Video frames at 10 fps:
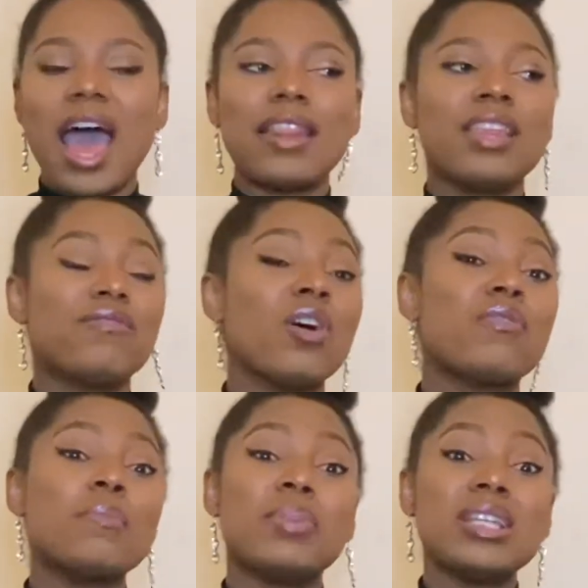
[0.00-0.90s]
And they've
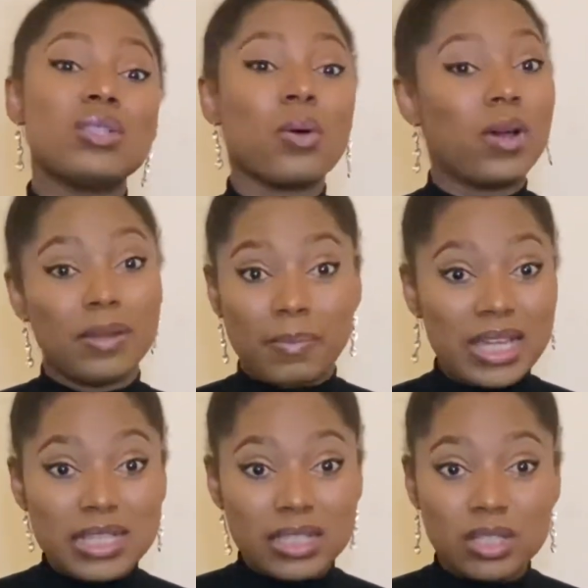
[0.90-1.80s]
not even been to other
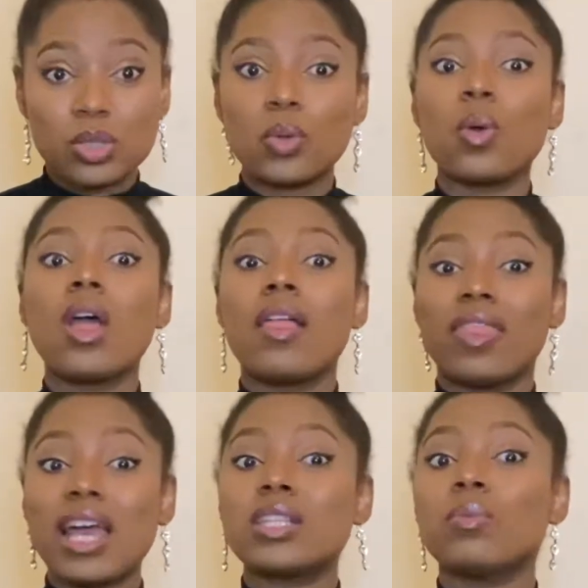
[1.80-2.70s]
places. So
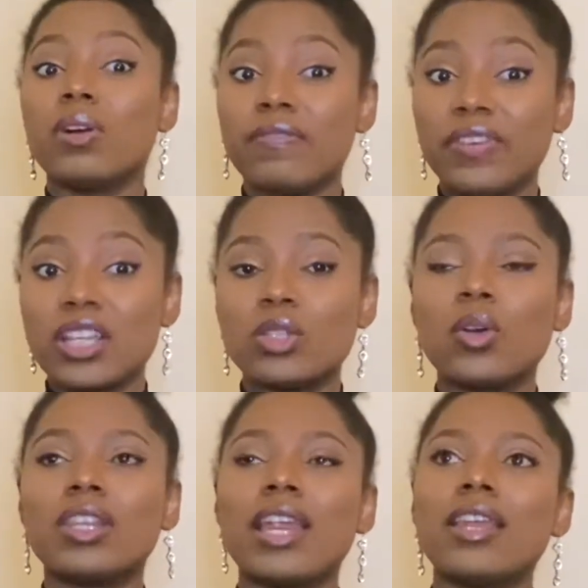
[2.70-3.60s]
that's one thing.
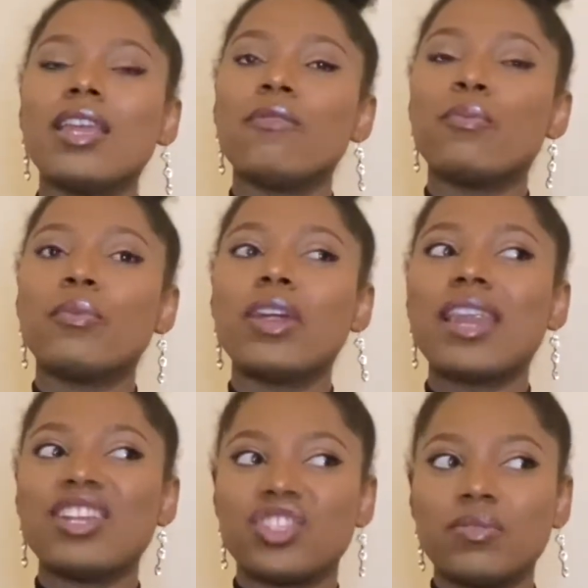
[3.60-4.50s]
So then if
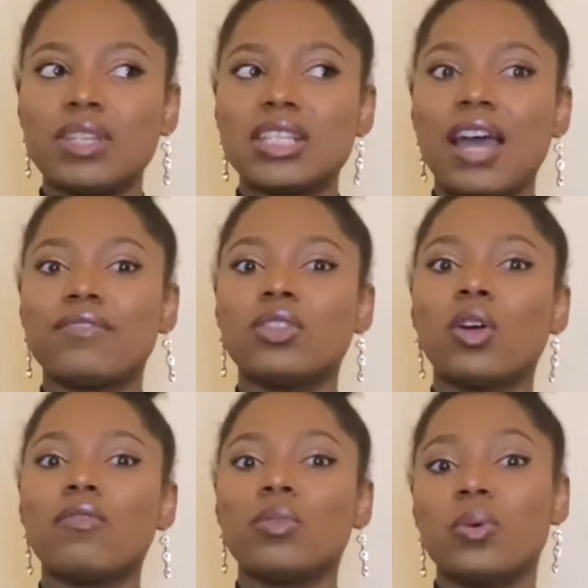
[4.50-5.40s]
Nigerians
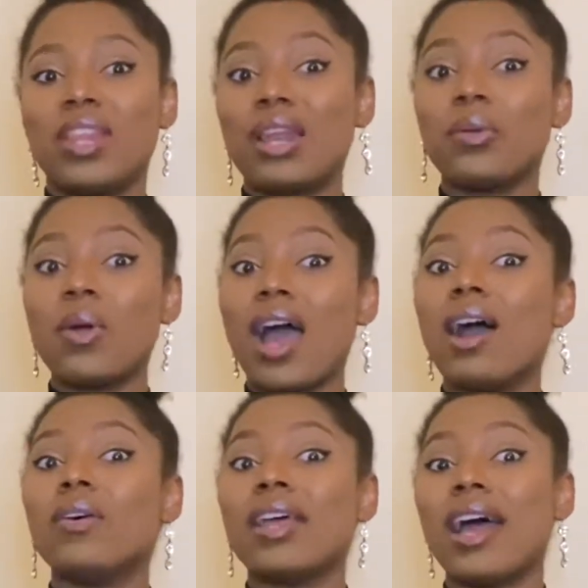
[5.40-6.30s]
don't even know that, don't know
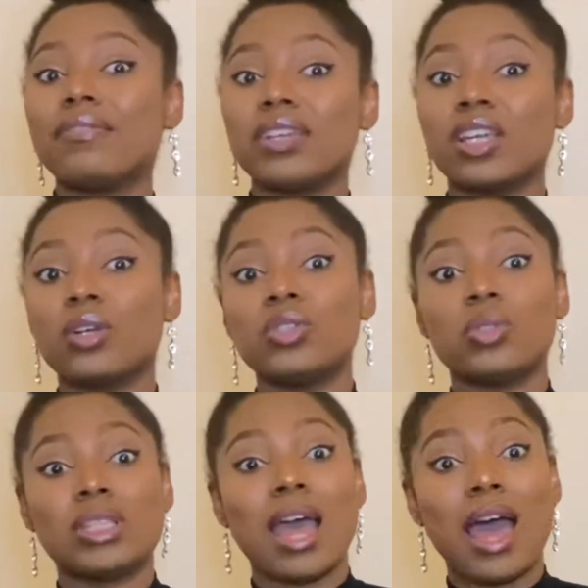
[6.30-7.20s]
how other African
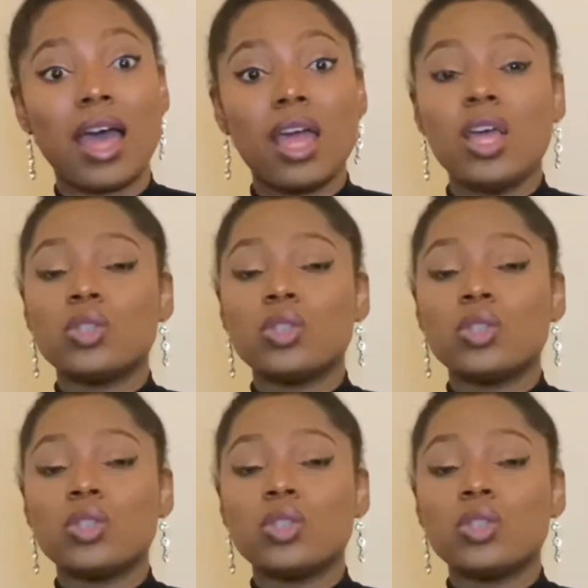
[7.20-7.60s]
countries are.